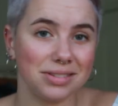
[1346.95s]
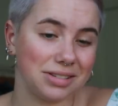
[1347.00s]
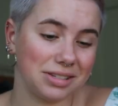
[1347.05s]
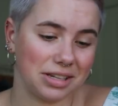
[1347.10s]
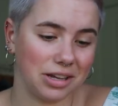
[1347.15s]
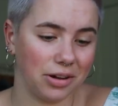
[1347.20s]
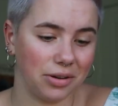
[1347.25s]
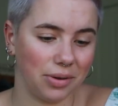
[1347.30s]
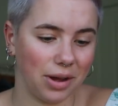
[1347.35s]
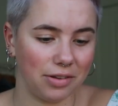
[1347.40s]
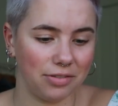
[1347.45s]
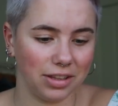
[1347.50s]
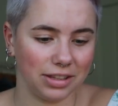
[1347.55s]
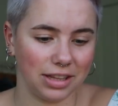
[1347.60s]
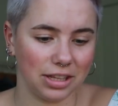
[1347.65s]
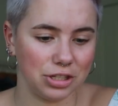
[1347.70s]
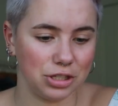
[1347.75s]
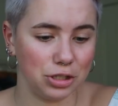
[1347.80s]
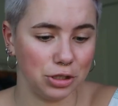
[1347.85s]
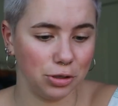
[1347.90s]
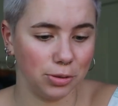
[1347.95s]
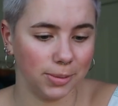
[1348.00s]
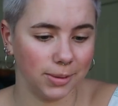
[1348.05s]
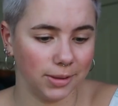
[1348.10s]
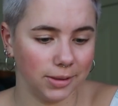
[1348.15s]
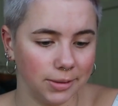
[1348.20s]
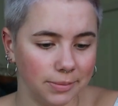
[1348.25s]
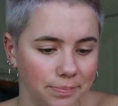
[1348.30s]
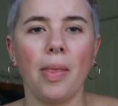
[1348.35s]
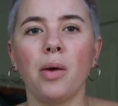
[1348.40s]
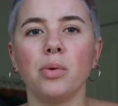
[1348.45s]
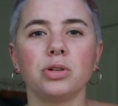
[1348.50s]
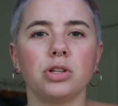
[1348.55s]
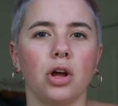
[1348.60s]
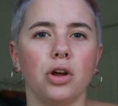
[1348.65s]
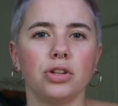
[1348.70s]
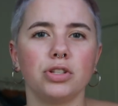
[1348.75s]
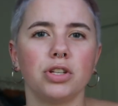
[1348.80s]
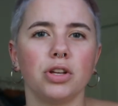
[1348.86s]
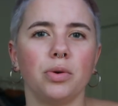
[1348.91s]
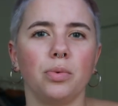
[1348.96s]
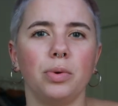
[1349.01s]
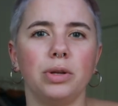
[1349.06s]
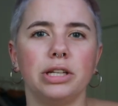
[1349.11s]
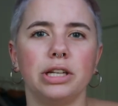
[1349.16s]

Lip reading: so I feel like that's doable. And there was also, we